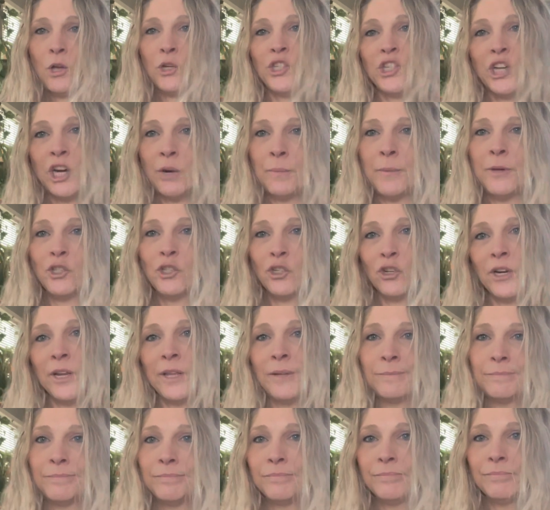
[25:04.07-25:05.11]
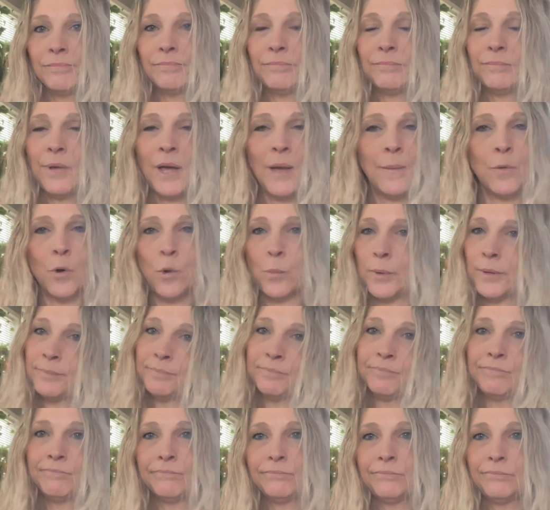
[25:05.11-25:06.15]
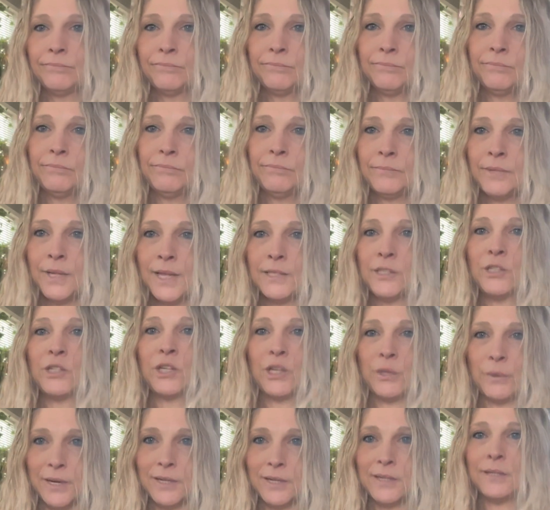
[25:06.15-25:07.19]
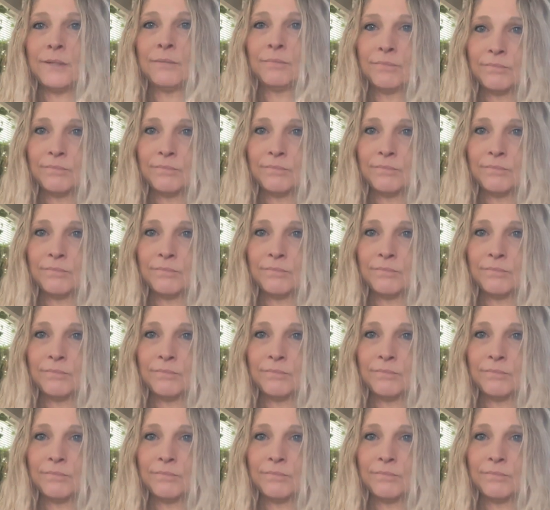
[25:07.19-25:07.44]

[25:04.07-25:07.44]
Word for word: share my journey. I'm open. Let's do it.